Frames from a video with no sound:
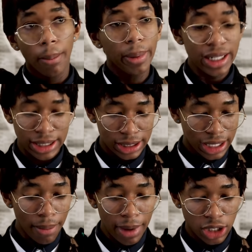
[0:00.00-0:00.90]
Please,
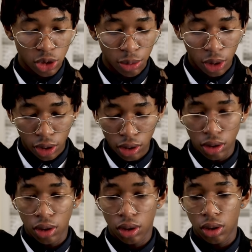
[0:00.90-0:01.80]
come back tomorrow.
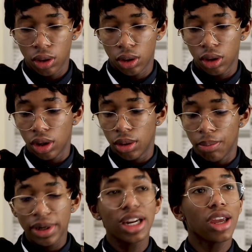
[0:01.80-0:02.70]

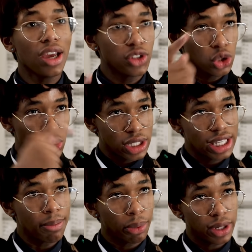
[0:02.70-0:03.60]
But now you have to do the
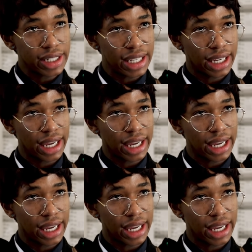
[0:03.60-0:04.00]
same process again.